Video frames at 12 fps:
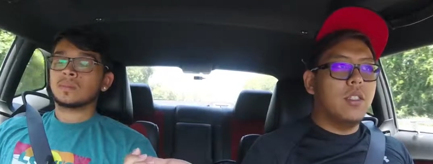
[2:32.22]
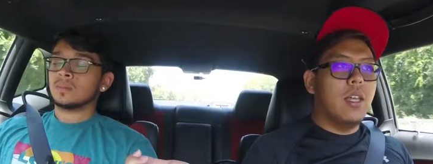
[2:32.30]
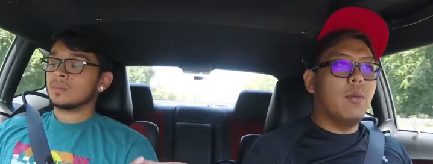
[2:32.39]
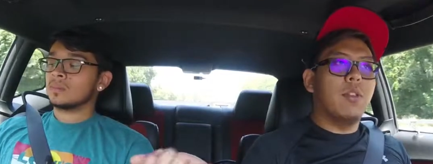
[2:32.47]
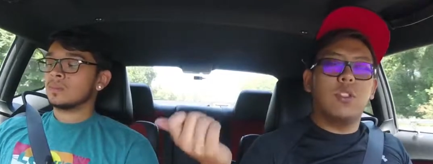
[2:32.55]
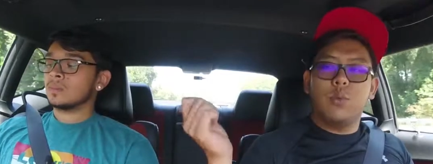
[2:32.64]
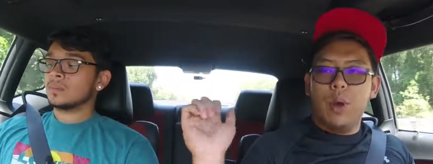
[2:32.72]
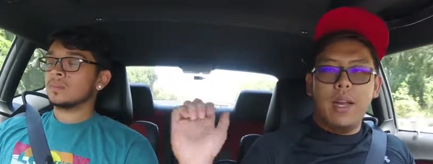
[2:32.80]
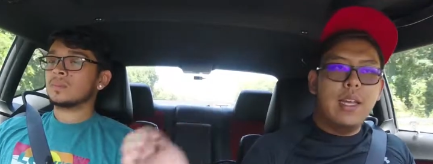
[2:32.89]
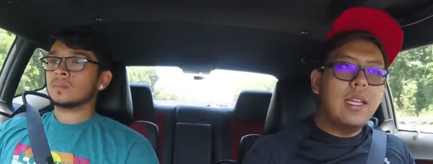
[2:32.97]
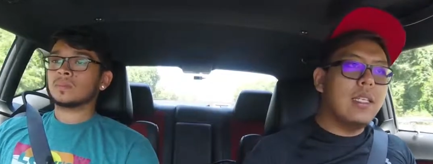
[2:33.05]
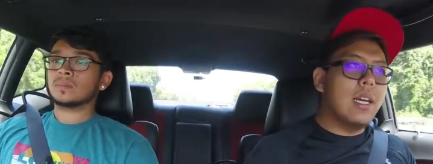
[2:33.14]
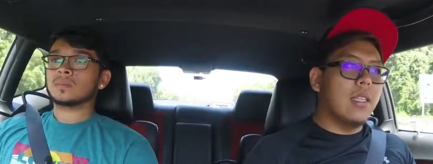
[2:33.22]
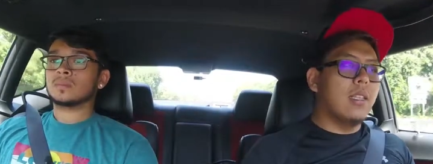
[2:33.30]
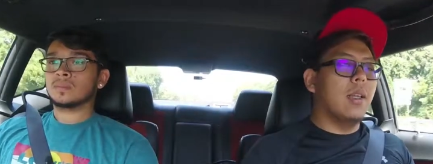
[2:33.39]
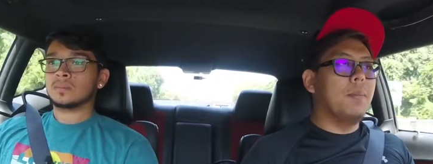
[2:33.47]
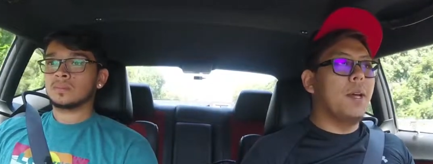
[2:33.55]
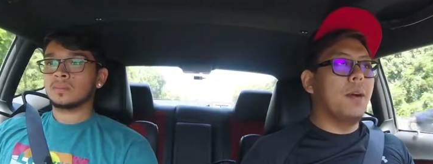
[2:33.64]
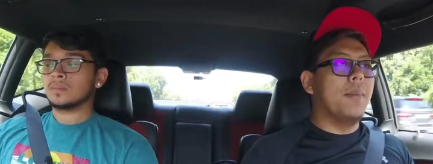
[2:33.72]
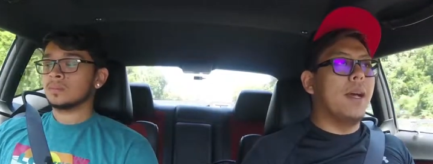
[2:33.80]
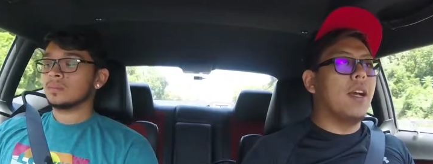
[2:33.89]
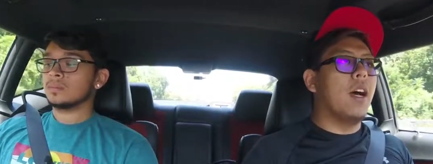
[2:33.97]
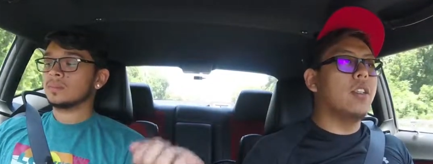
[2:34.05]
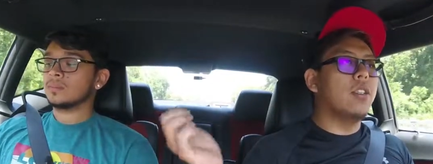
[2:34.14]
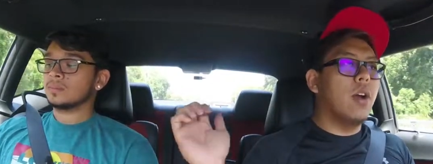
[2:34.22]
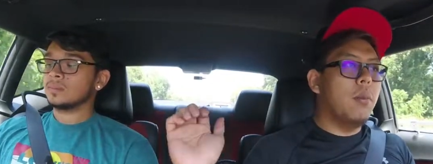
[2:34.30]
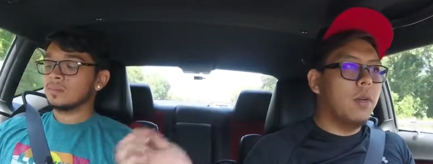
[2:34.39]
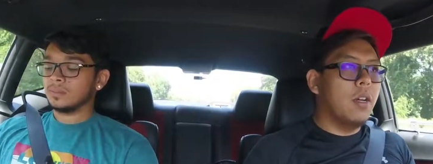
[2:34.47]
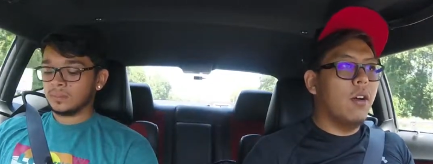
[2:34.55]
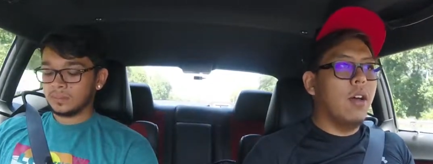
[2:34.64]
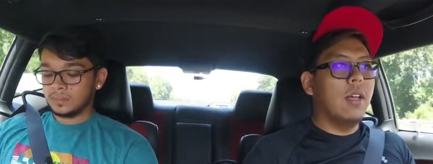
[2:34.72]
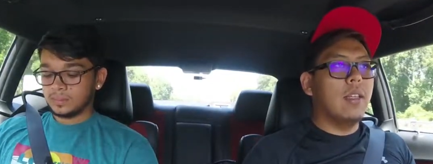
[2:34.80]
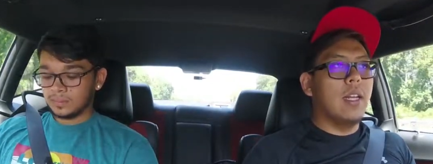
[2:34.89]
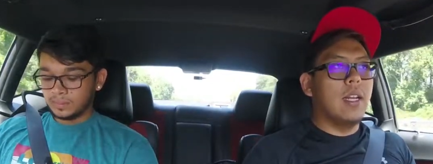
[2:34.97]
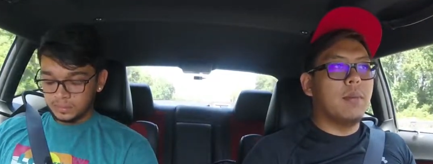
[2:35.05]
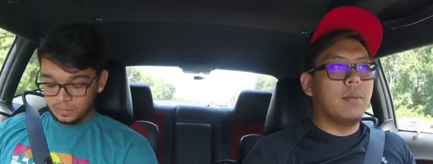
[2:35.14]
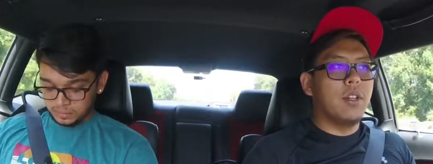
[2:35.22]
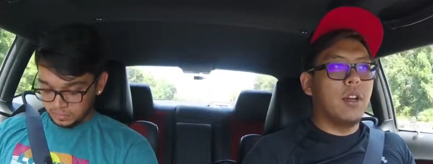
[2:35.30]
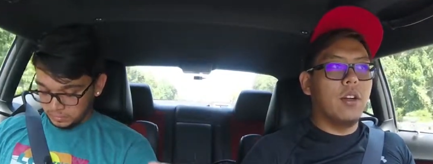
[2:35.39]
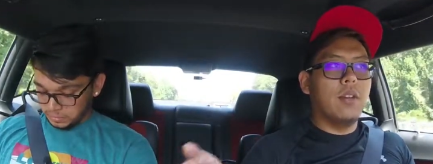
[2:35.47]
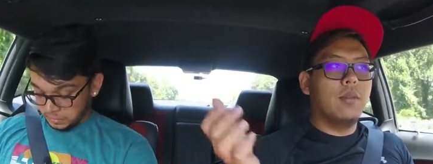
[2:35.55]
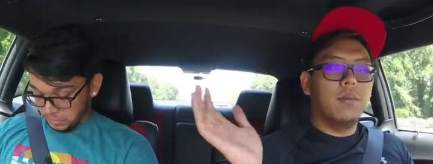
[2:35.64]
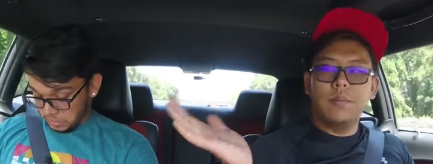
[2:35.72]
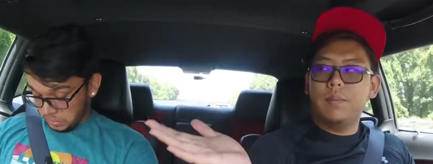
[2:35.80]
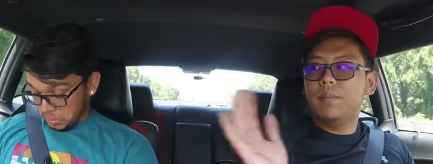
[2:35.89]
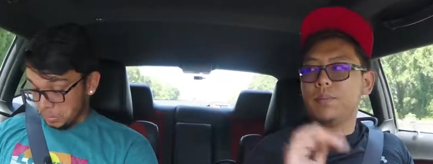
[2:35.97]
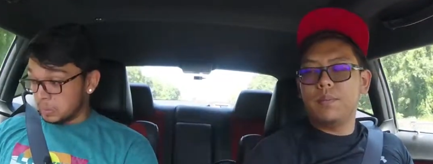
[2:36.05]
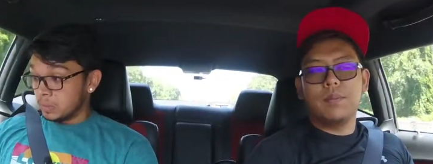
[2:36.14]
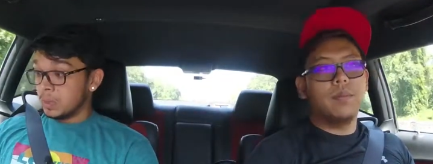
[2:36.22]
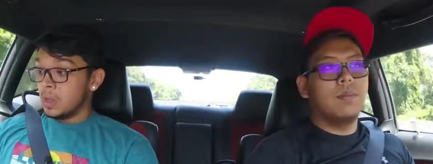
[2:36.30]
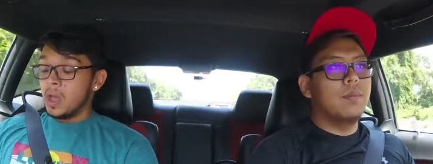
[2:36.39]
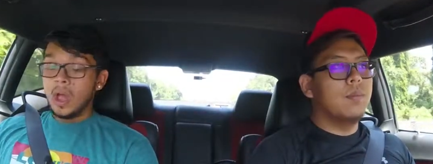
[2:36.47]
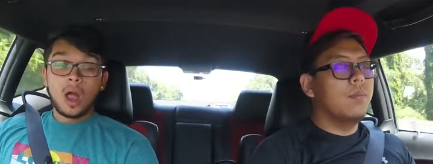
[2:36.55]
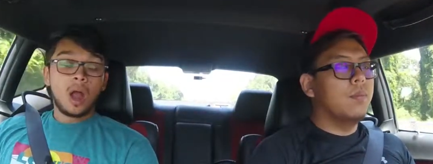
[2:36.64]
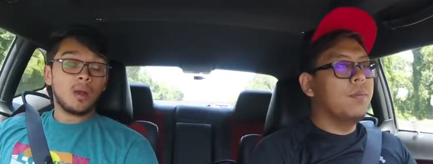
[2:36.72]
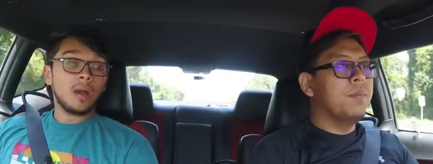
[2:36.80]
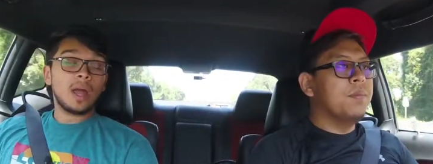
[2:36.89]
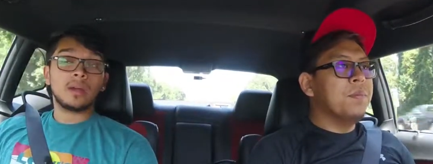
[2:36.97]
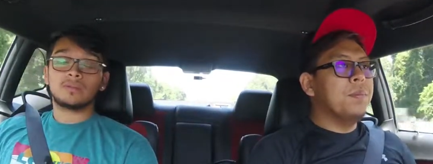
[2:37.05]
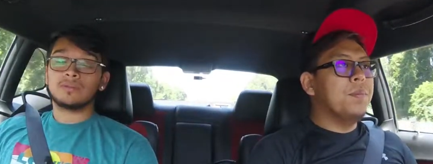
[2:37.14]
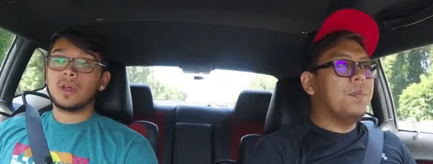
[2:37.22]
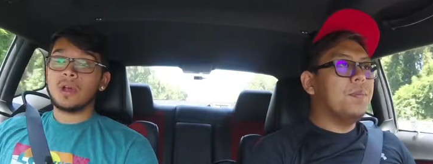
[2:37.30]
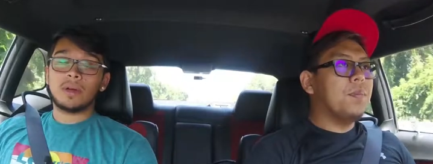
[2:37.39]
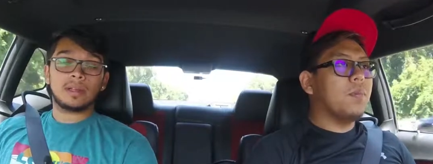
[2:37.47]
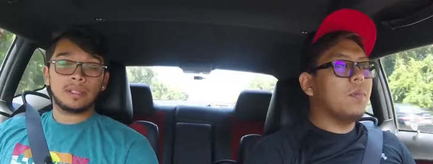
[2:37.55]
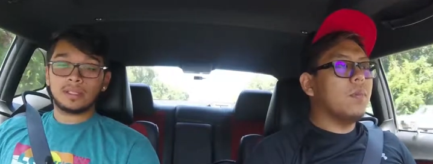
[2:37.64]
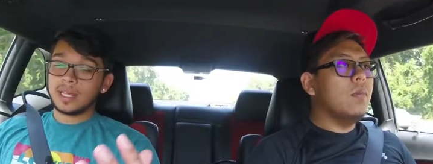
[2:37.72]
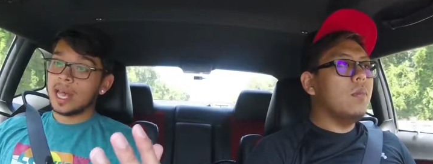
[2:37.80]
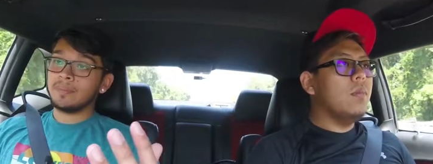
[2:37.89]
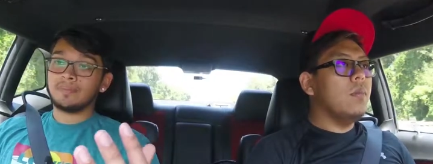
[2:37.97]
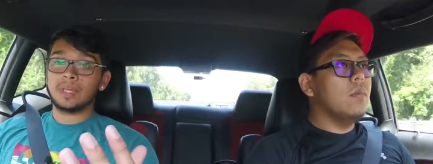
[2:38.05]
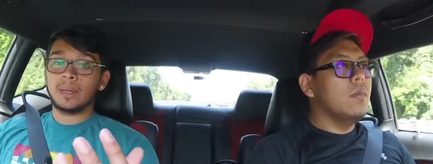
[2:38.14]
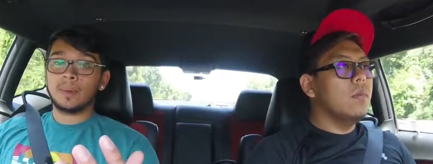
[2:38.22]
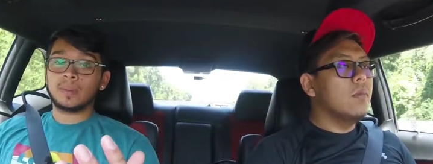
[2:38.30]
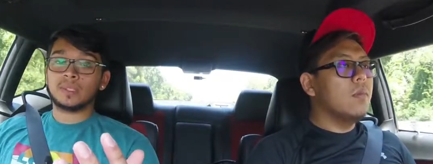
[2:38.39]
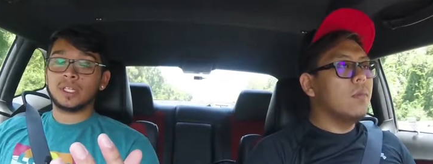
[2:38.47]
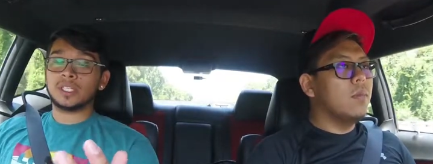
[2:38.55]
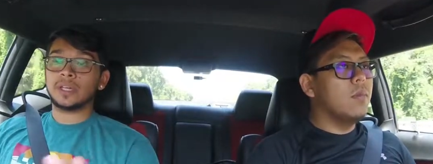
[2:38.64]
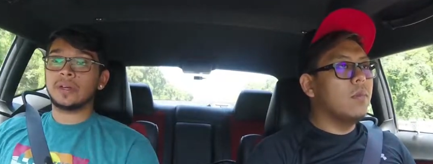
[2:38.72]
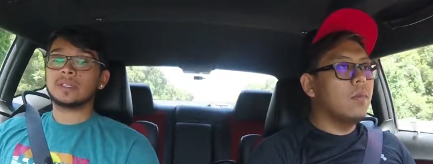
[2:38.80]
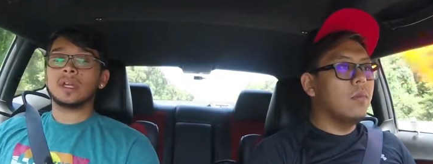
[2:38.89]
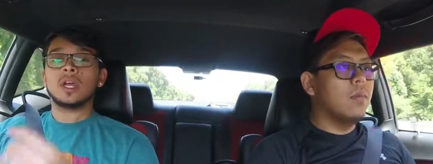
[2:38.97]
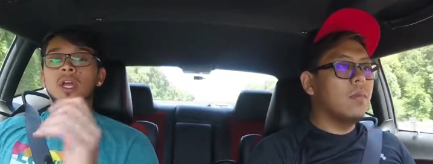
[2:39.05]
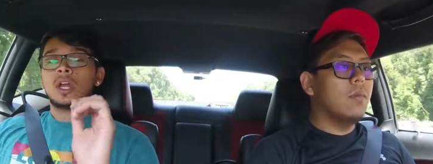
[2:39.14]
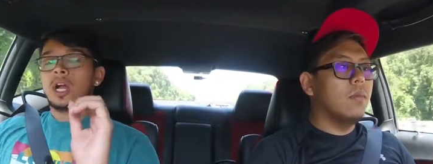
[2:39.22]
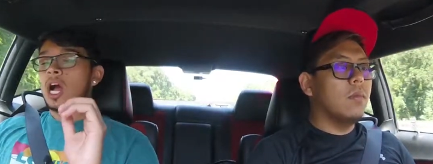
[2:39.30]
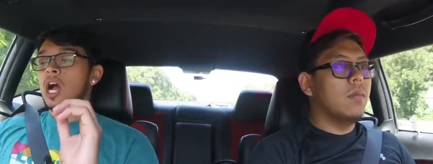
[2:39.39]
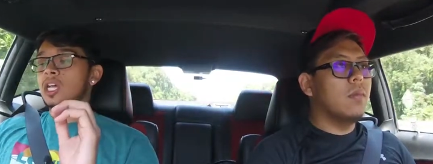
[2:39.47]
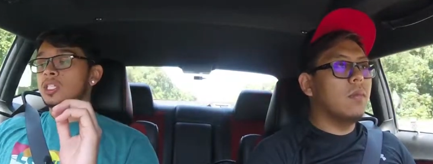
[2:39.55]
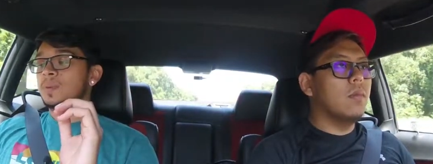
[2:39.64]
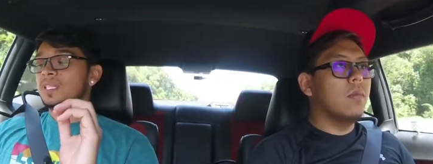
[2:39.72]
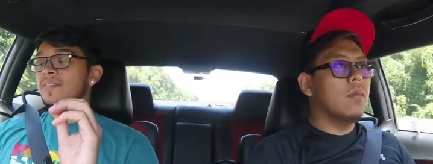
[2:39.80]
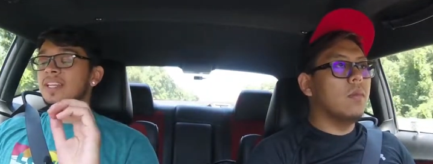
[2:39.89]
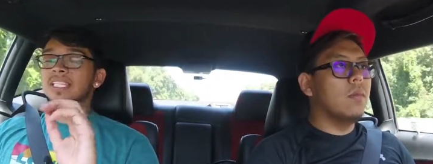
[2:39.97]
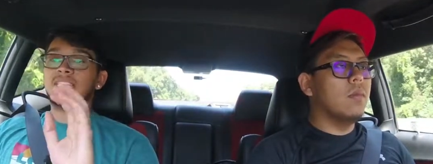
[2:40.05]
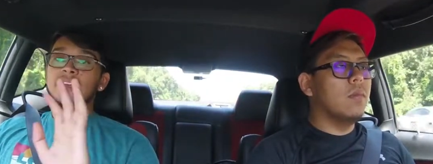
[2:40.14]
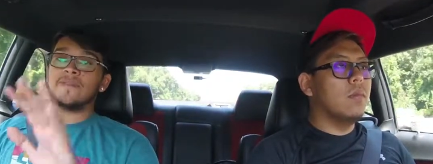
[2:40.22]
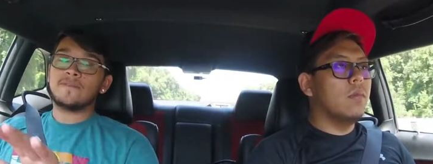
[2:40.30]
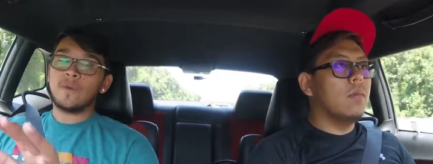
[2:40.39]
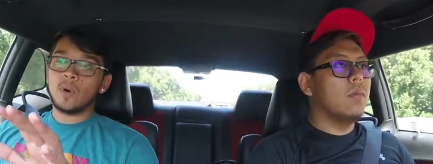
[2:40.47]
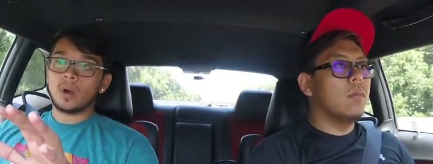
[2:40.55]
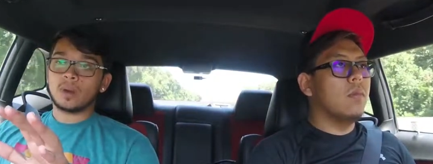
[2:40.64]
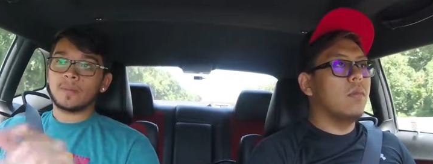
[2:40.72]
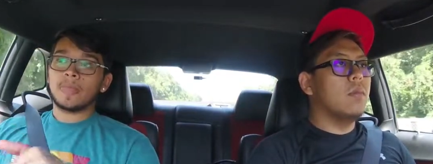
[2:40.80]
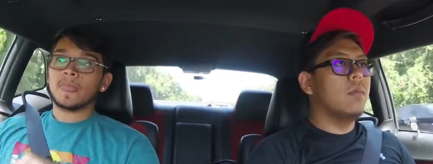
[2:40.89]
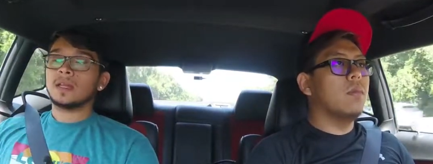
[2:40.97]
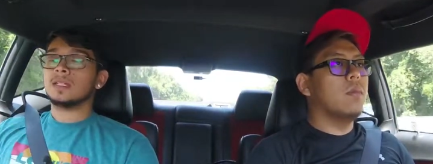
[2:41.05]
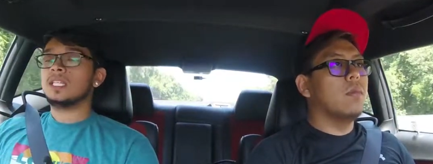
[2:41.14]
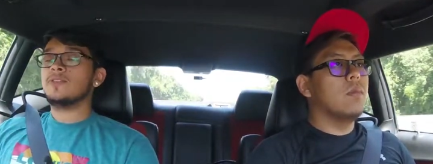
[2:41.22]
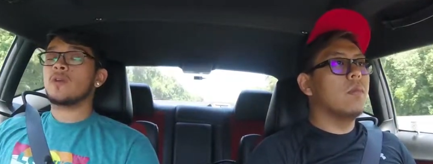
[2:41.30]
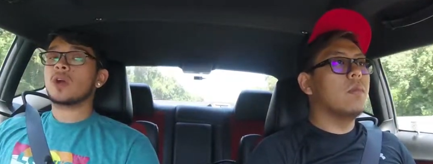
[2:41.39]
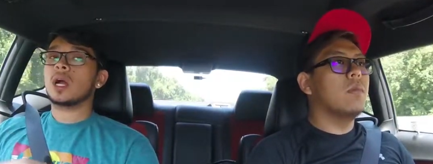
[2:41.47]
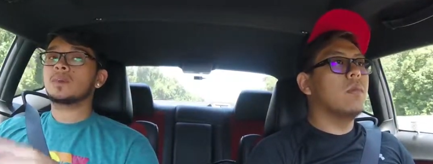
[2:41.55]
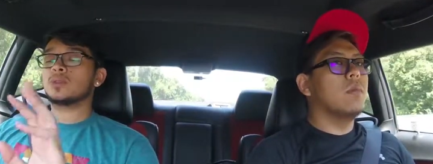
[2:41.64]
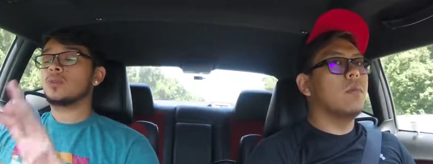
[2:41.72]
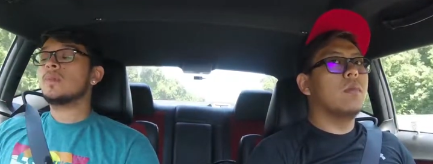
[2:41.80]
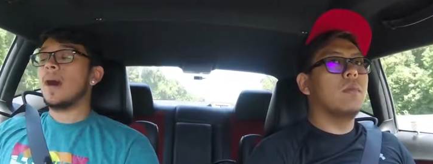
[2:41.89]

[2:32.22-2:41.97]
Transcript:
Speaker 1: today, which is why he's got the lapel mic on. So I'm gonna go ahead and let him start.
Speaker 2: All right. So as he said, mbz series, uh, specifically Z4. Z4 comes in three